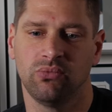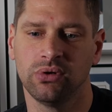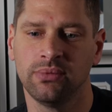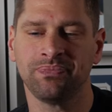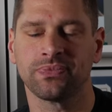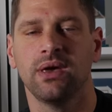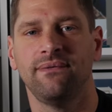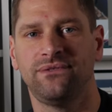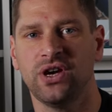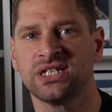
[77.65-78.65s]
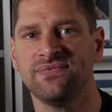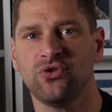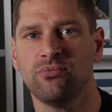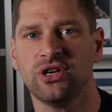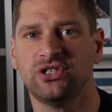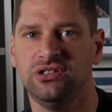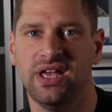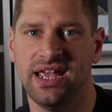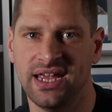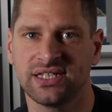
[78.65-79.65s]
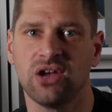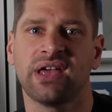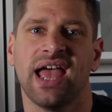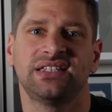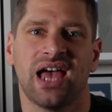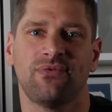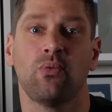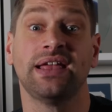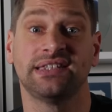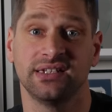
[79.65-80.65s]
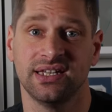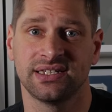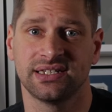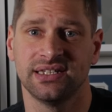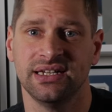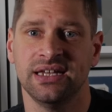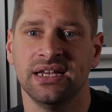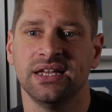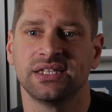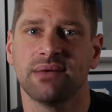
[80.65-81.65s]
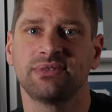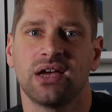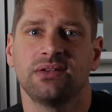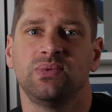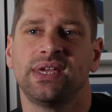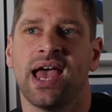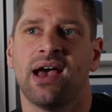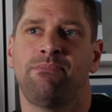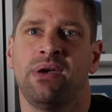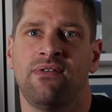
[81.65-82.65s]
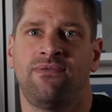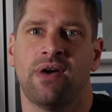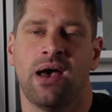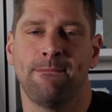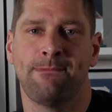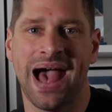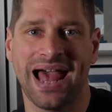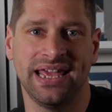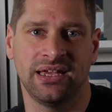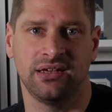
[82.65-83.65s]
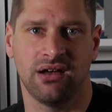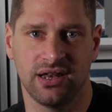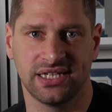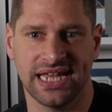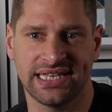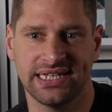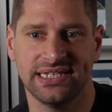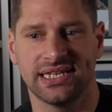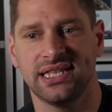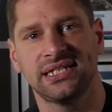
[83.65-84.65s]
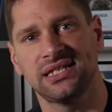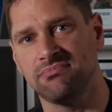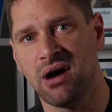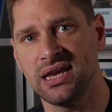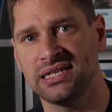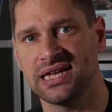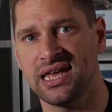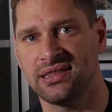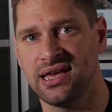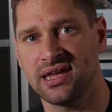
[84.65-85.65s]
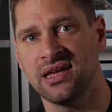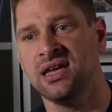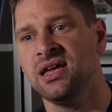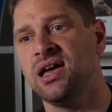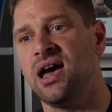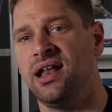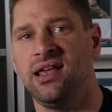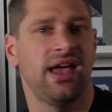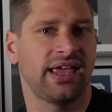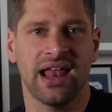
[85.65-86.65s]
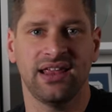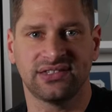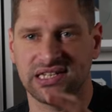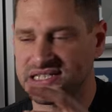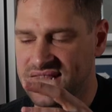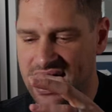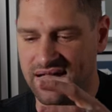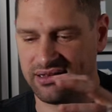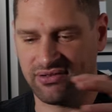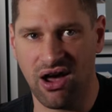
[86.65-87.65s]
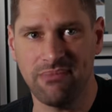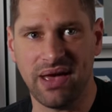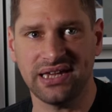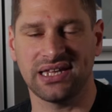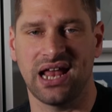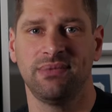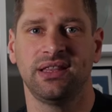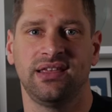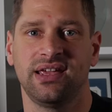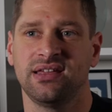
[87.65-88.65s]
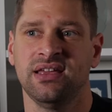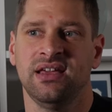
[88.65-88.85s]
Well, first and foremost, it is okay to have a waiting list. Sometimes we get a bit of panic kind of set in, so this is a mindset thing, and again, it's just that time-based element thing.